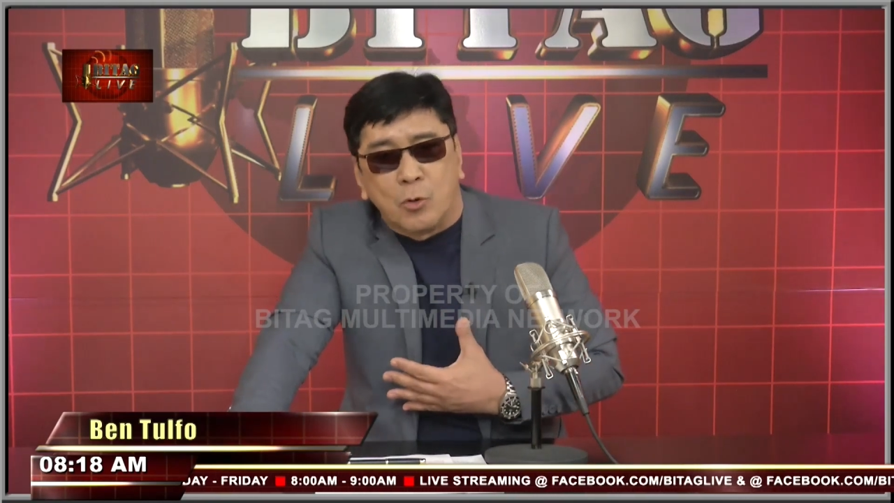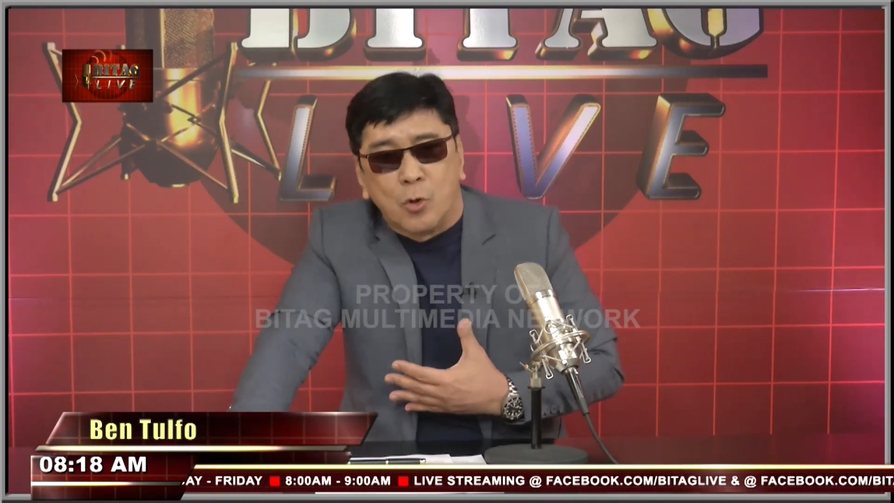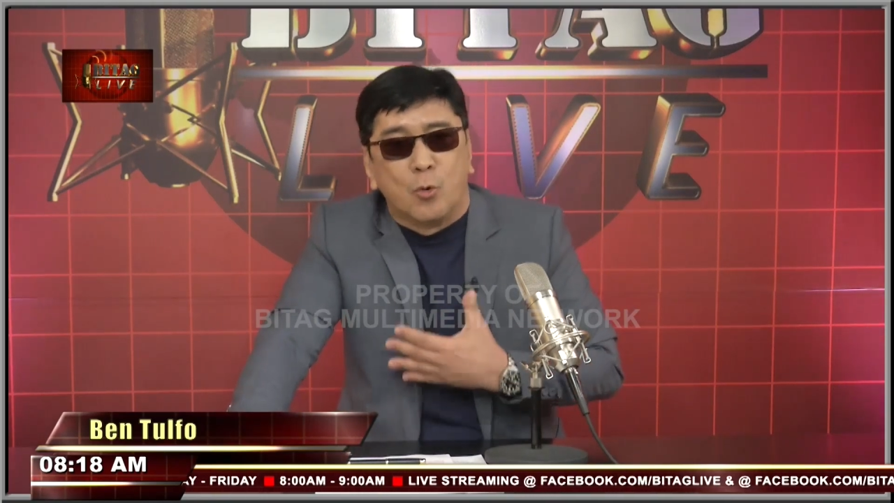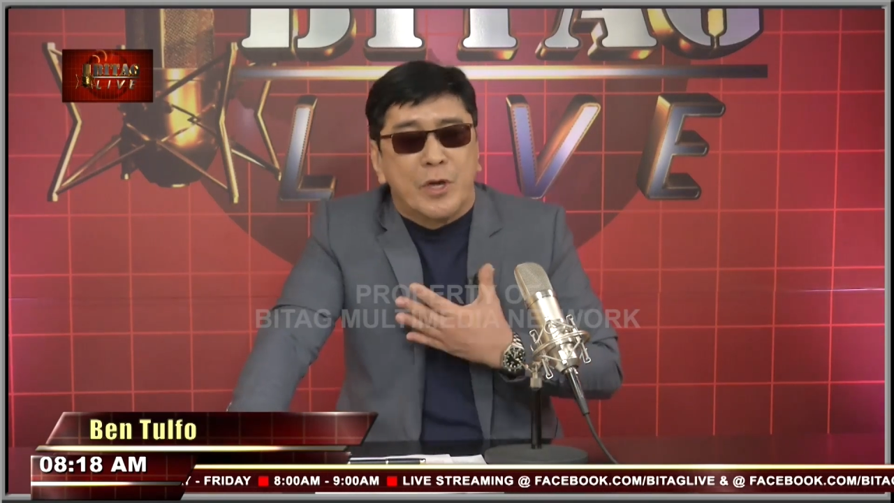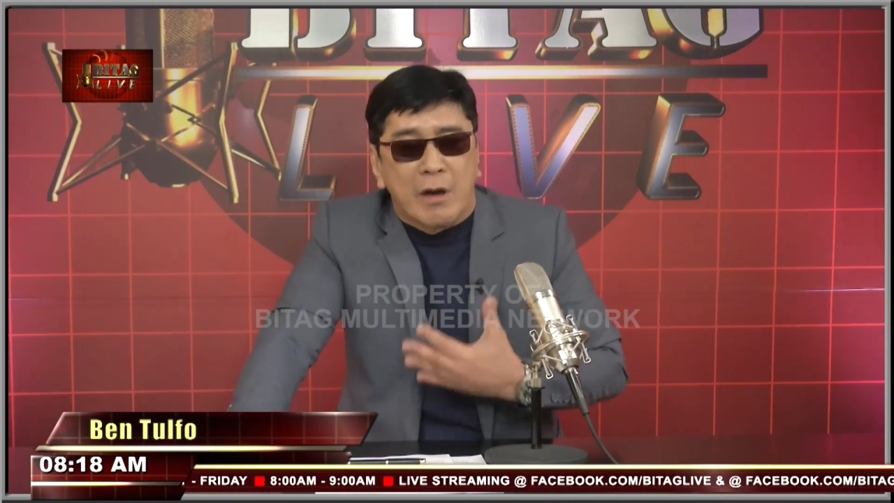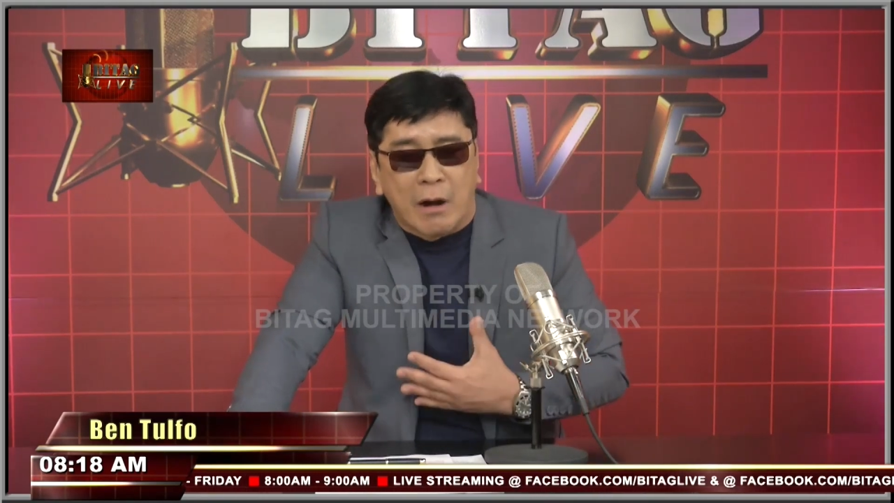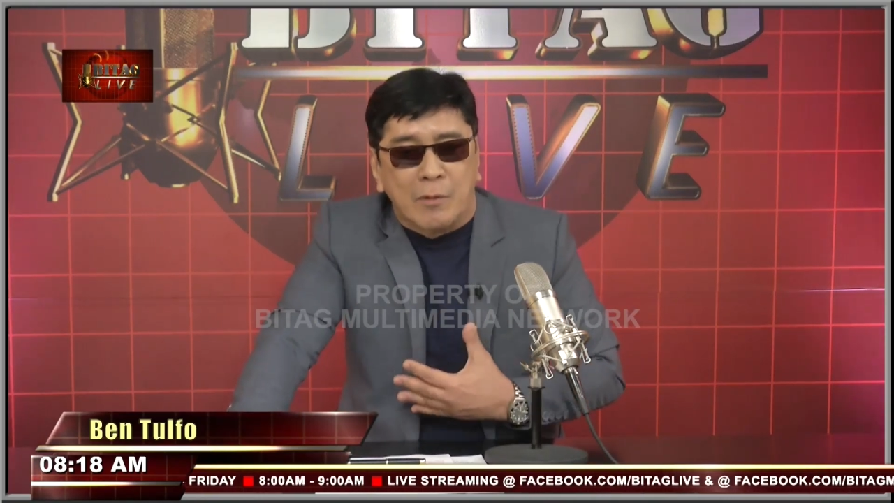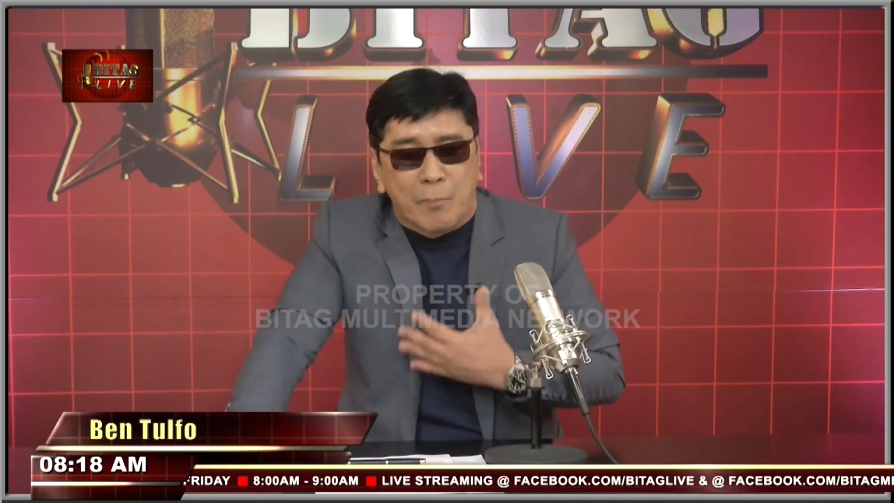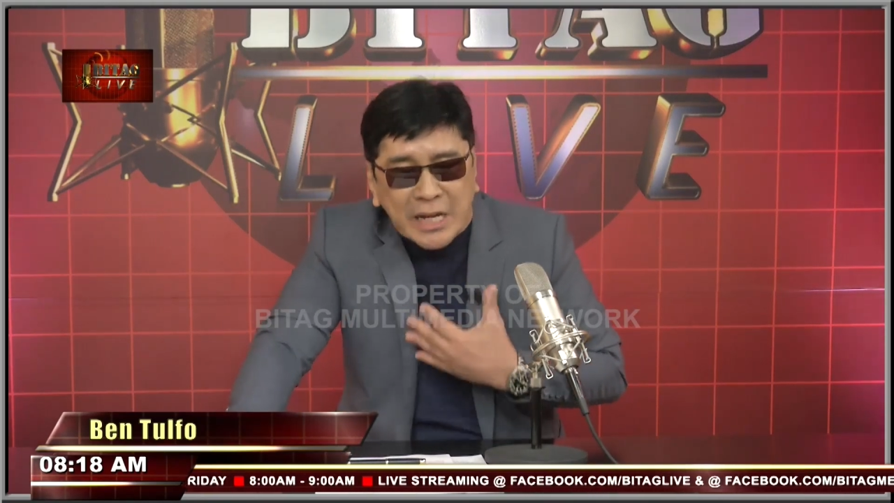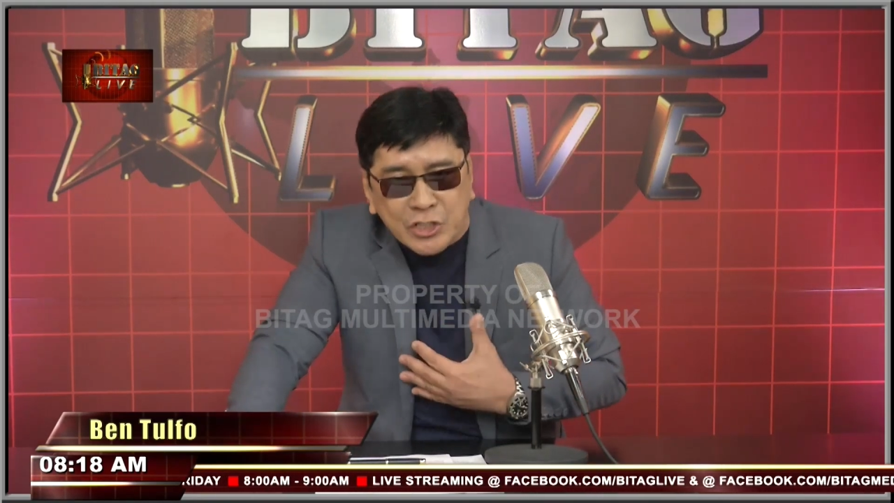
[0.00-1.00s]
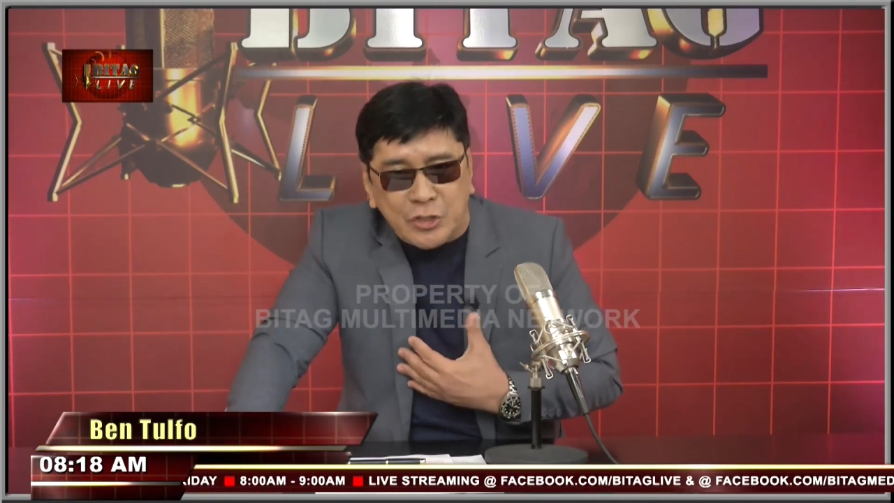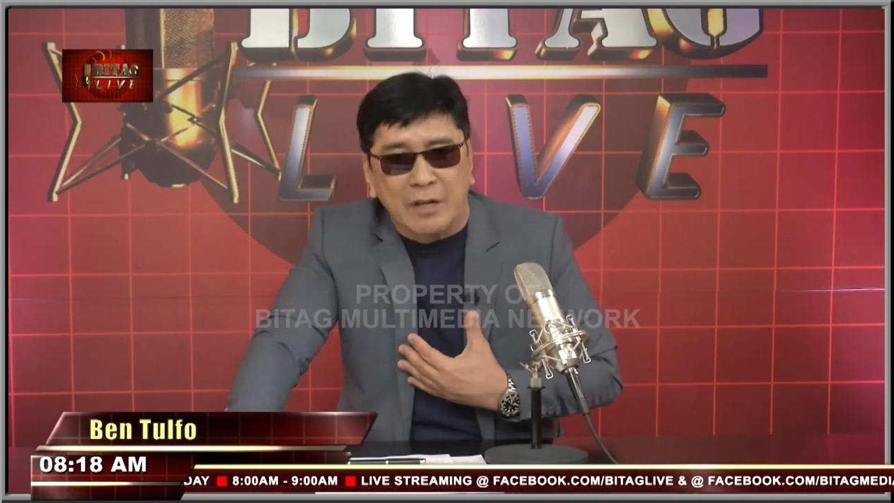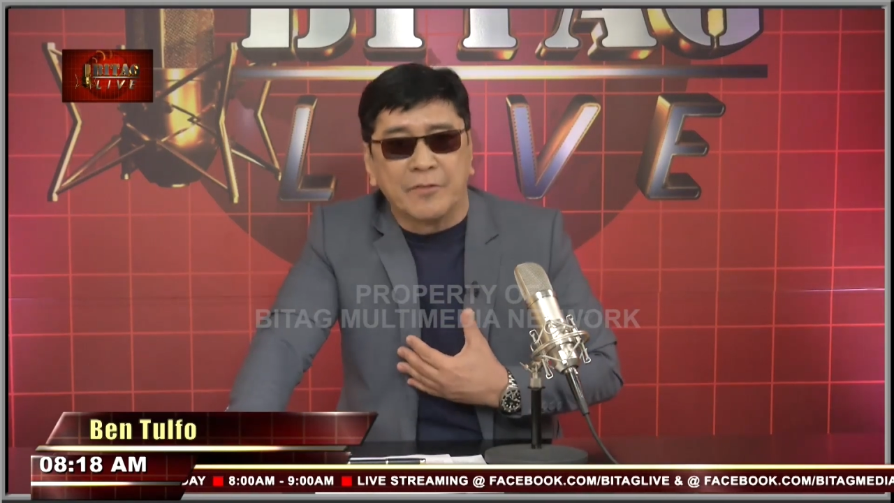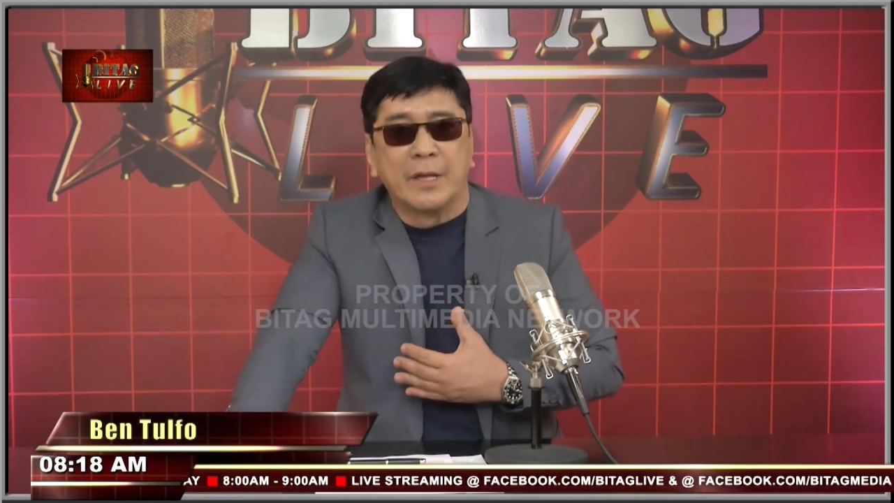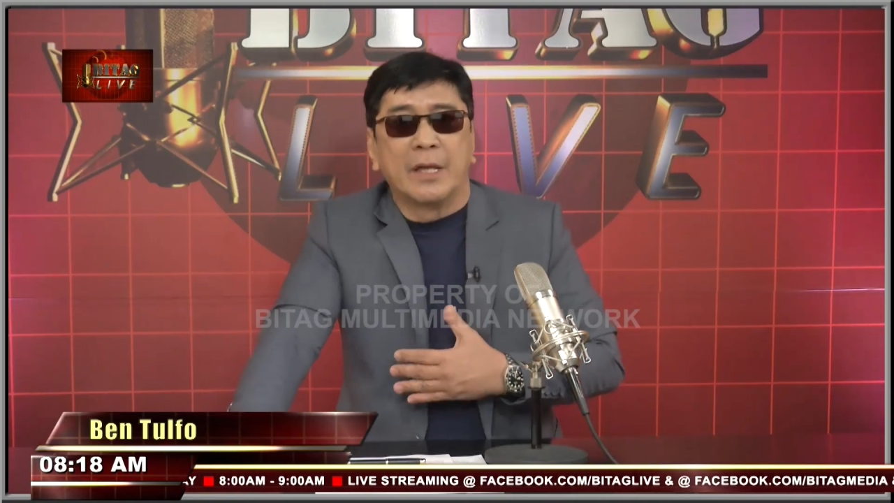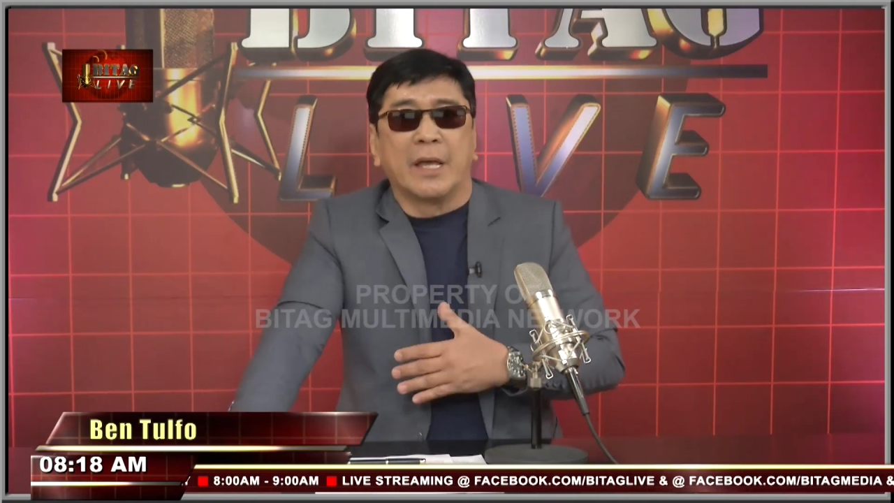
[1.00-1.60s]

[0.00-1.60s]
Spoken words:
who we are, myself,